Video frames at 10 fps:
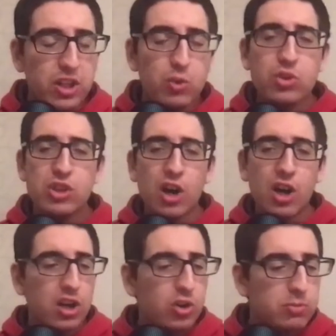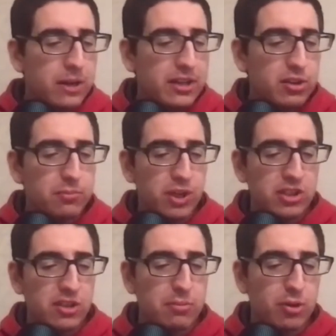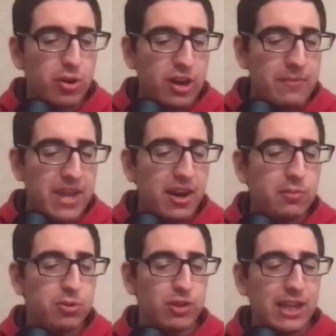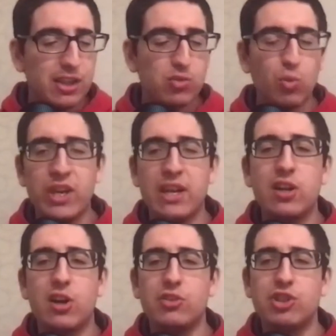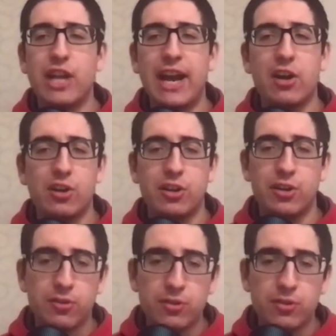you saw Coach Peichel bring to the program that helped create this winning culture at RU?